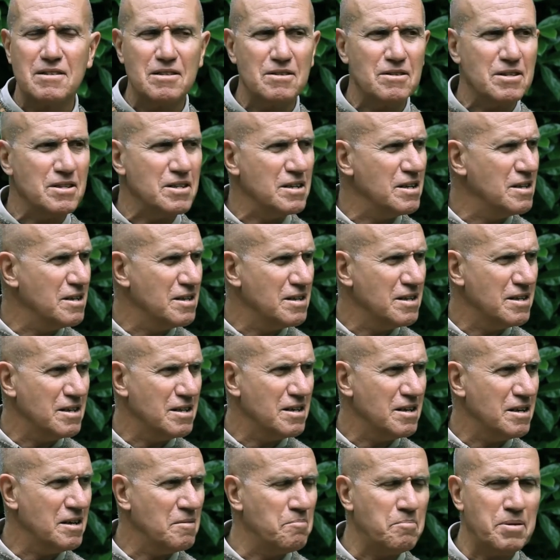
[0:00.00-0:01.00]

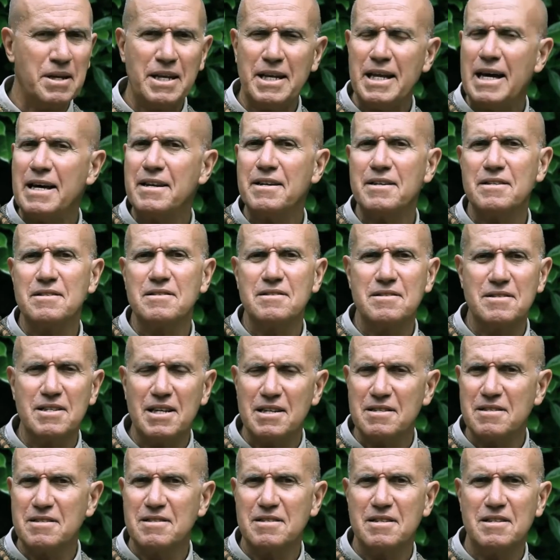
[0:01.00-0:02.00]
Uh, a planet
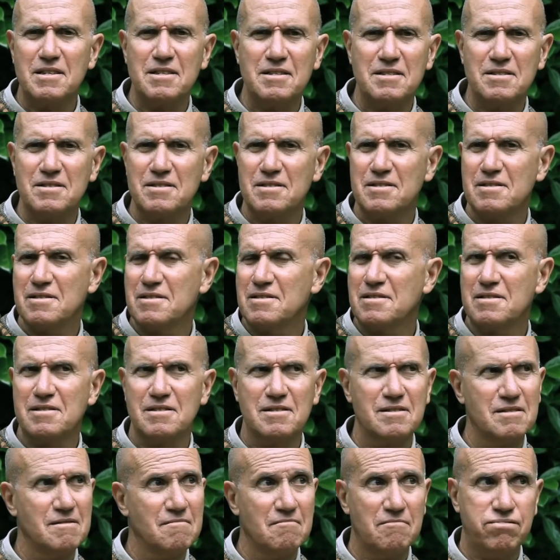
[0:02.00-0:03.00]
that is
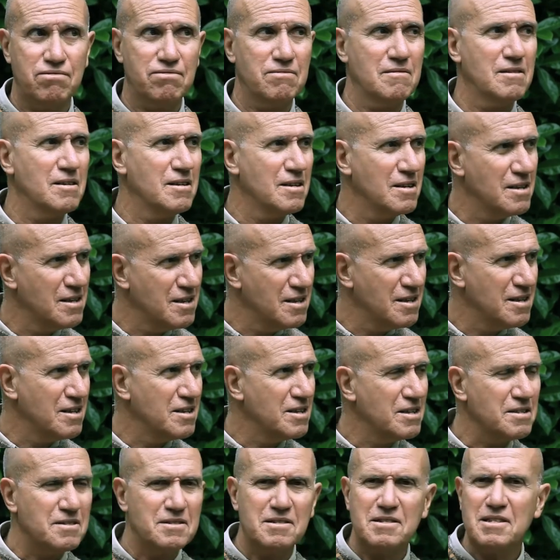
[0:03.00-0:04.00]

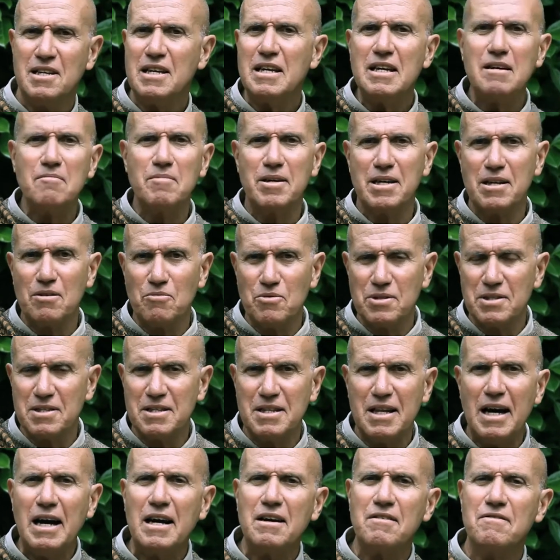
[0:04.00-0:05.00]
teeming with
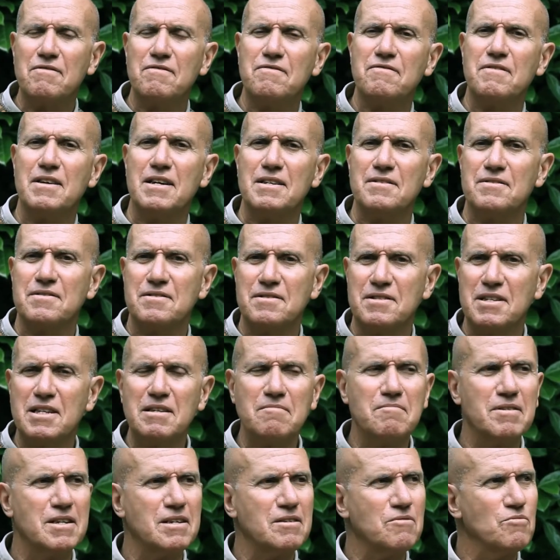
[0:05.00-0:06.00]
life and
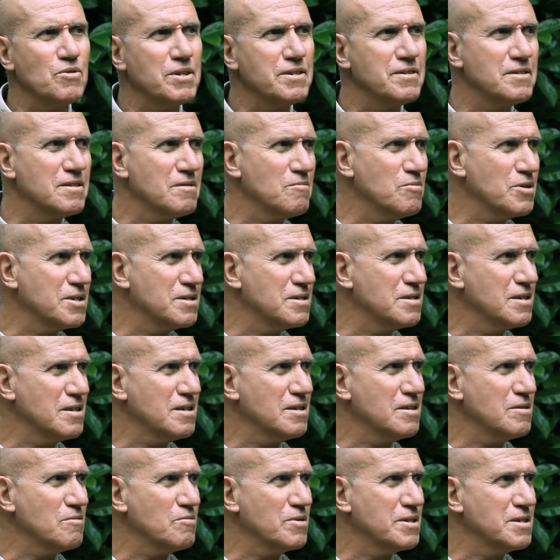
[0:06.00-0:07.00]
teeming with with
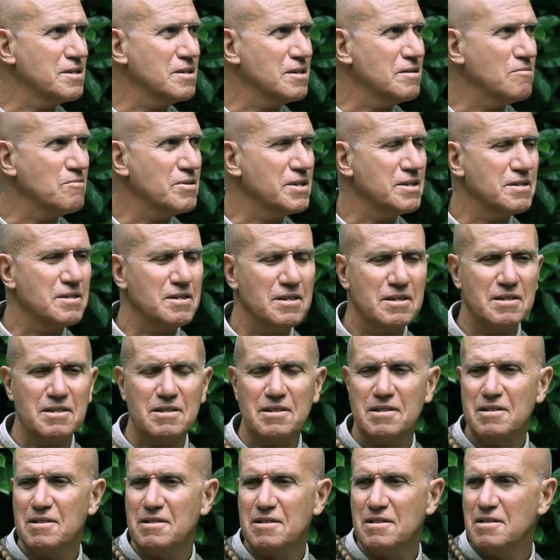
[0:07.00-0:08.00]
uh, with uh, with
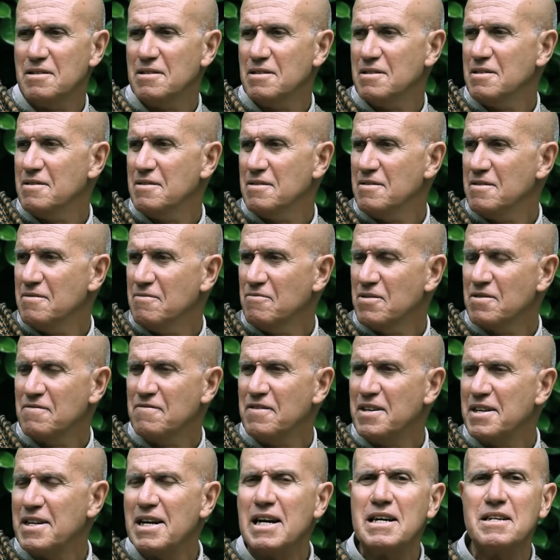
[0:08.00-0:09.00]
uh, with
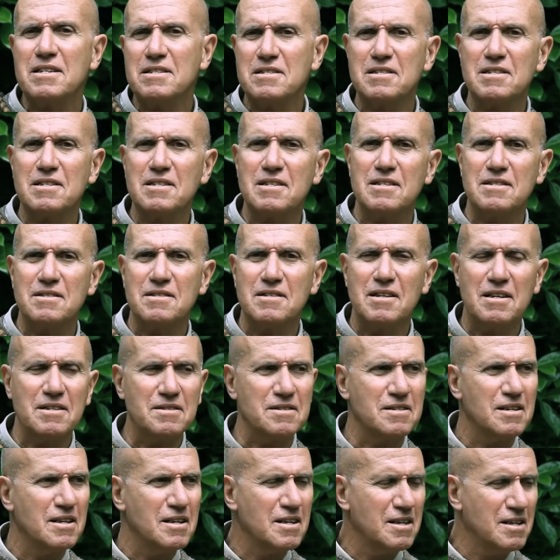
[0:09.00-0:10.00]
variety and
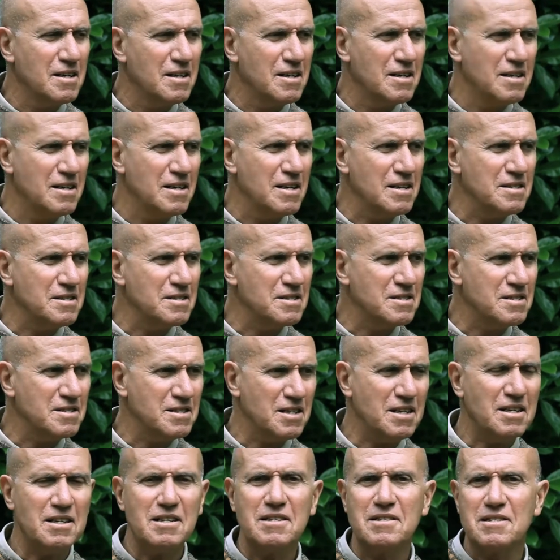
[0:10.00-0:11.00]
and and
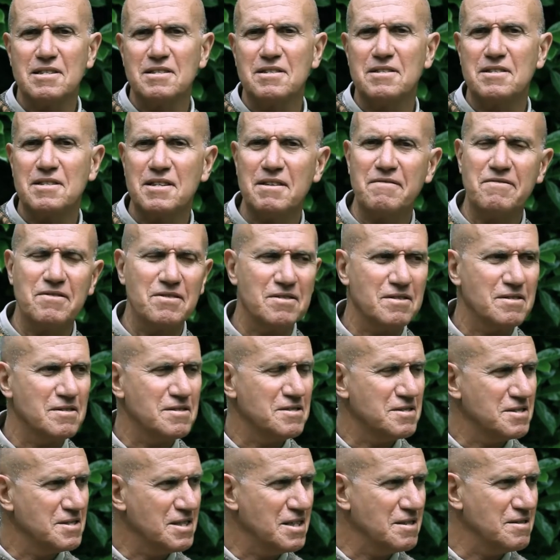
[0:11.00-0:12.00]
seas and
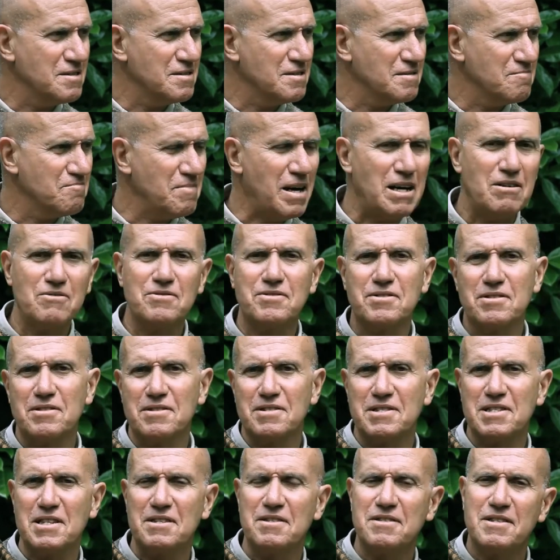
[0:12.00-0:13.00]
rivers and
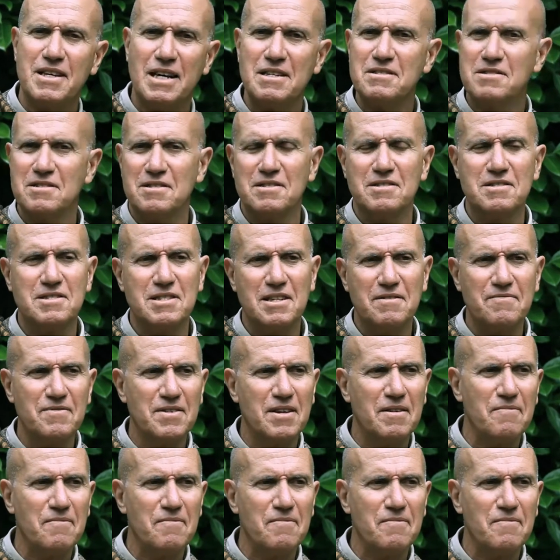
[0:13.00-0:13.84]
mountains and deserts and